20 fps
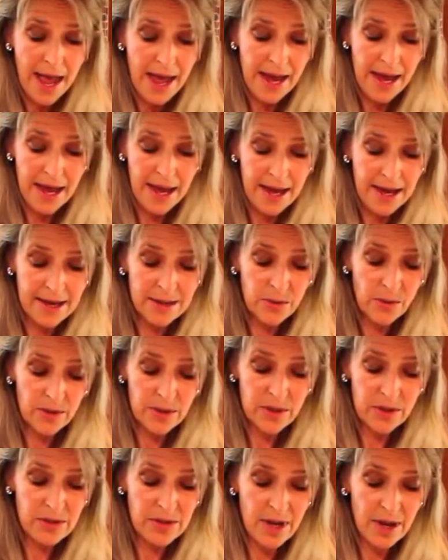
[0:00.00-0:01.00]
And
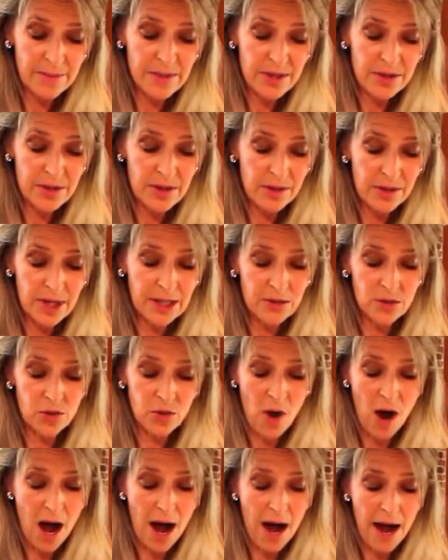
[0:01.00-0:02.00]
when you're substituting
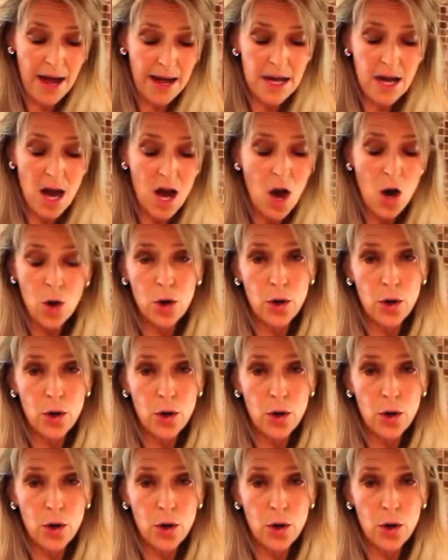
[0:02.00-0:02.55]
dry